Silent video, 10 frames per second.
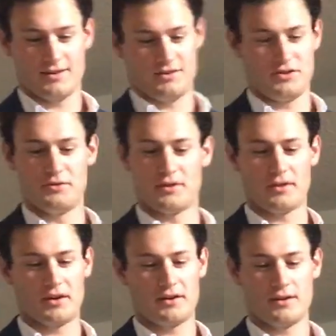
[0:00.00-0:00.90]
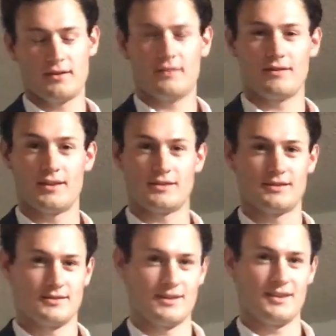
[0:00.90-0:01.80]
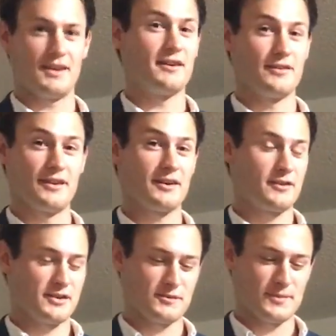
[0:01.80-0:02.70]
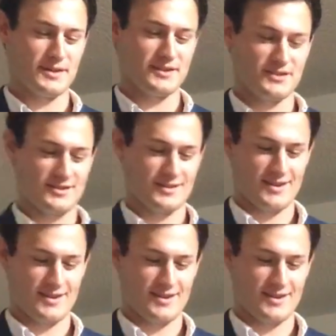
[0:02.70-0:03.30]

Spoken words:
is June the 3rd. This is the introductory speech,